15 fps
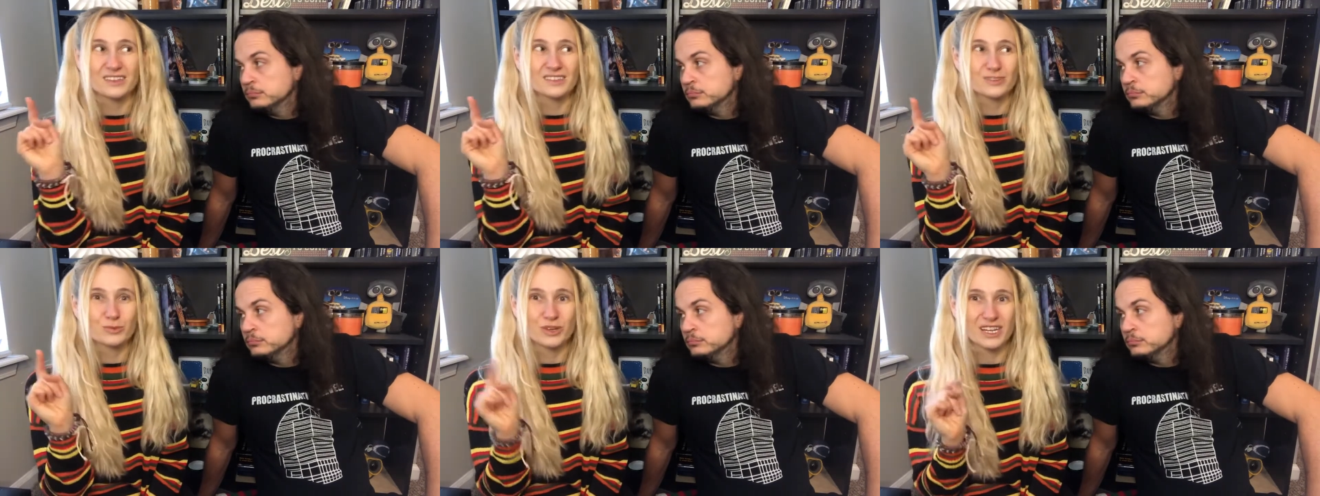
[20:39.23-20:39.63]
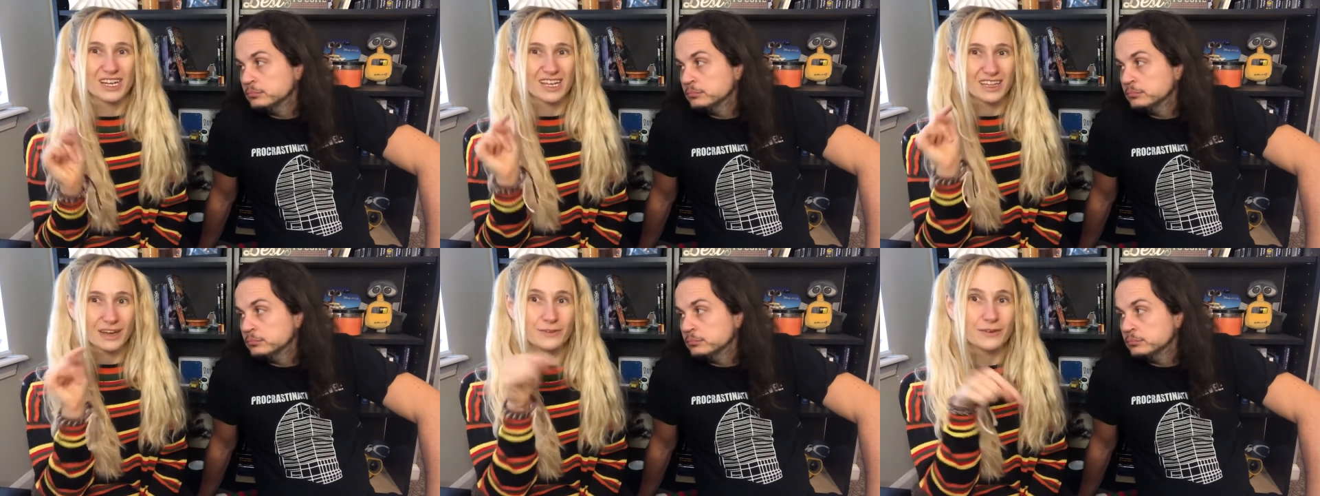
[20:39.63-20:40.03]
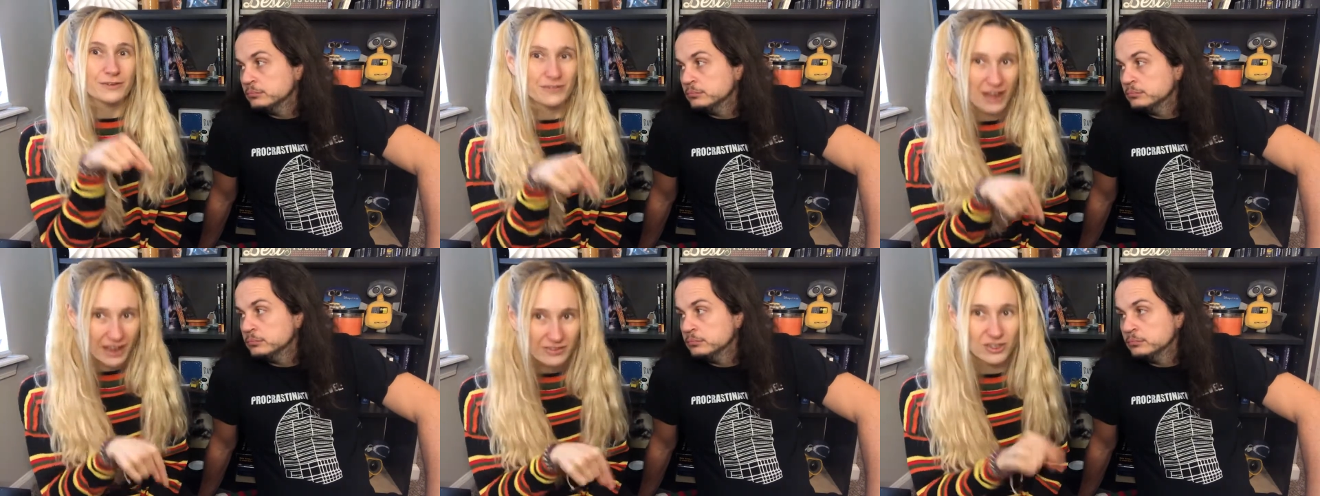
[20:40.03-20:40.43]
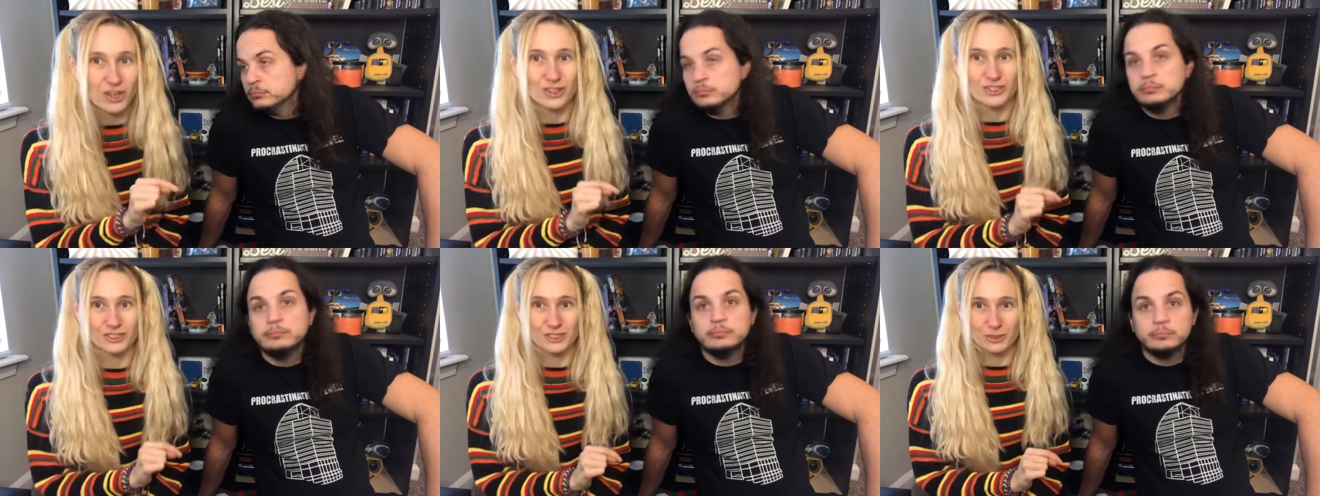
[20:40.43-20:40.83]
Speaker 1: We're gonna get that for
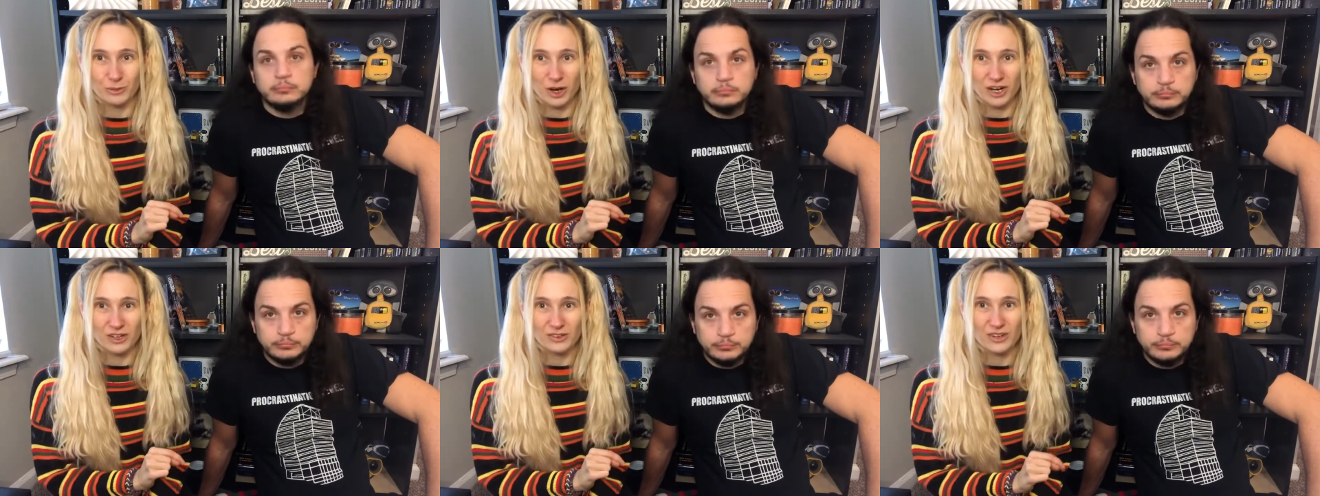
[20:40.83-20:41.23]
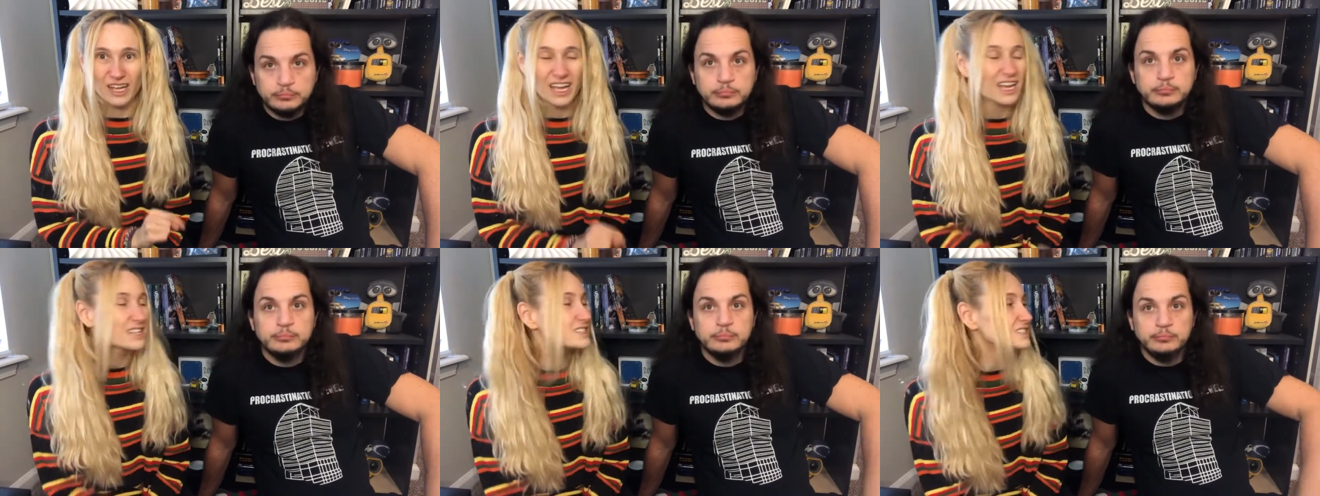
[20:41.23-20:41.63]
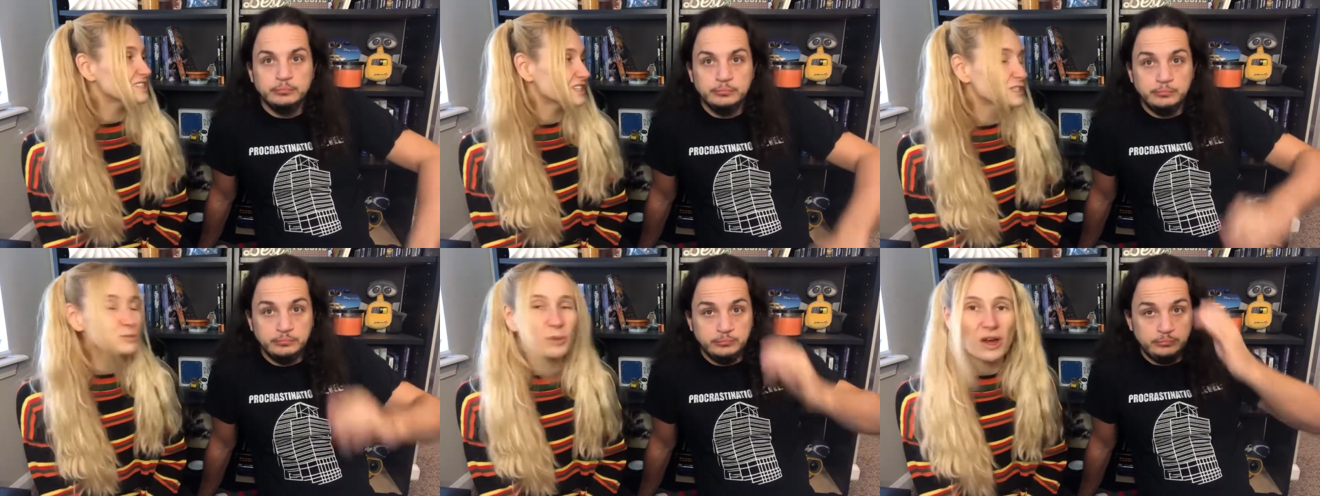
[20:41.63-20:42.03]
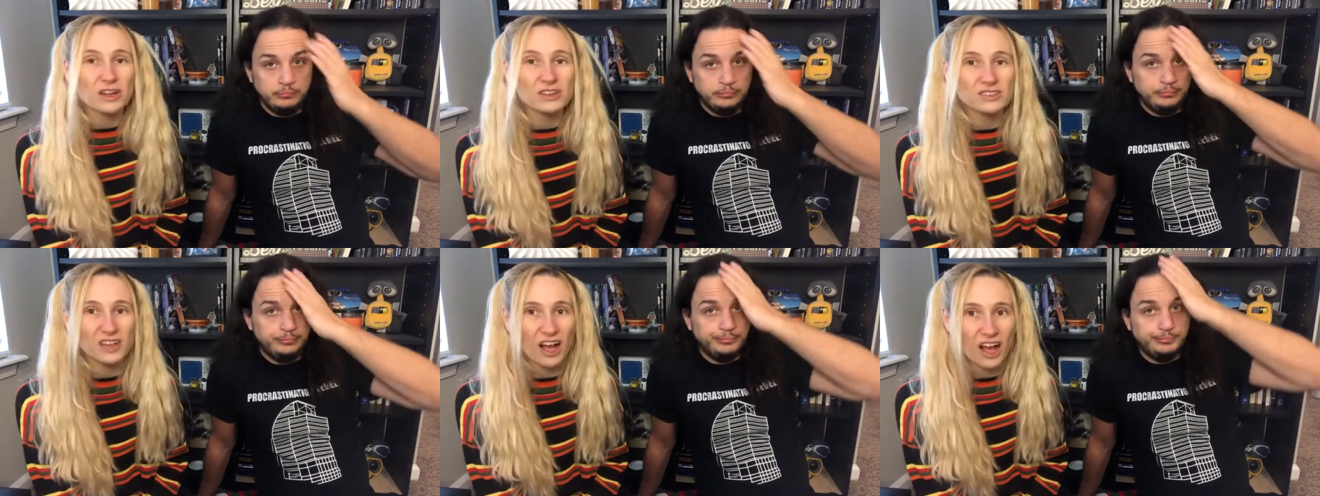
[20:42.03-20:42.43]
$5 tomorrow. It's six
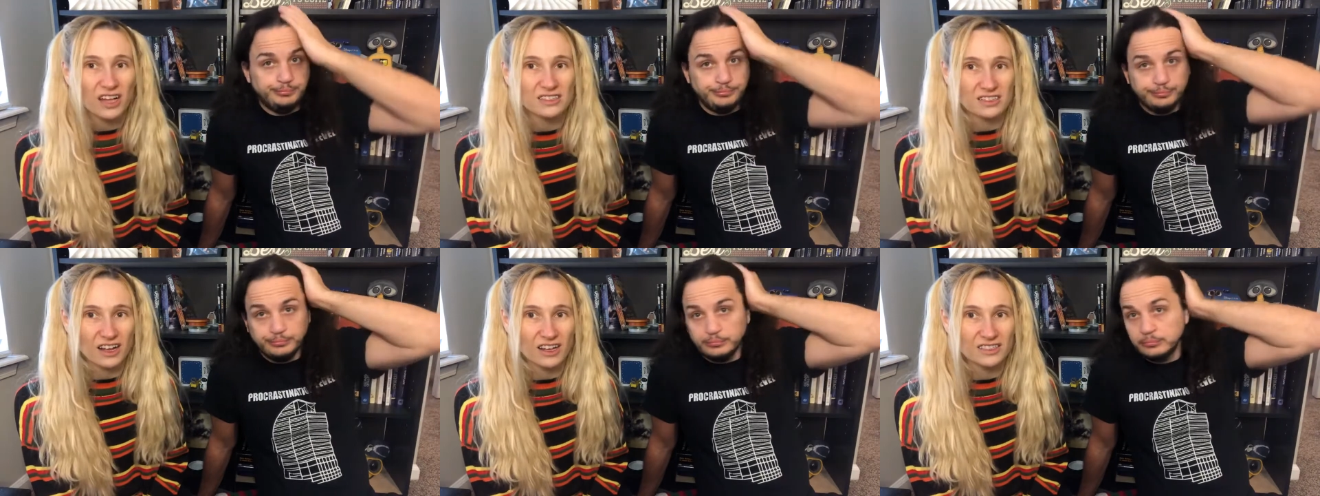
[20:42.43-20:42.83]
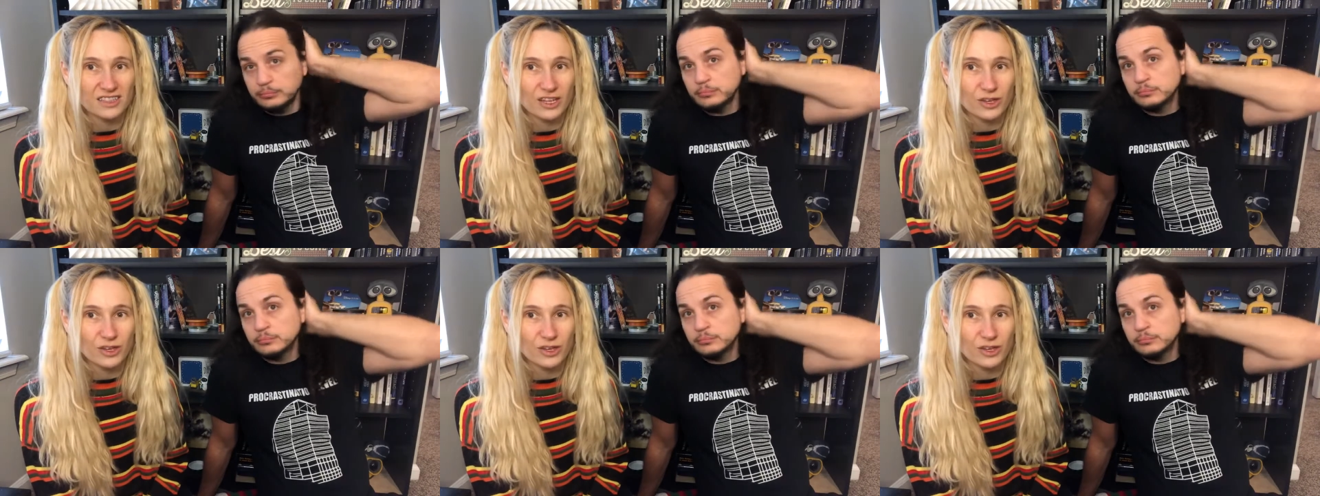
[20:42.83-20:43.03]
bottles of hot sauce that you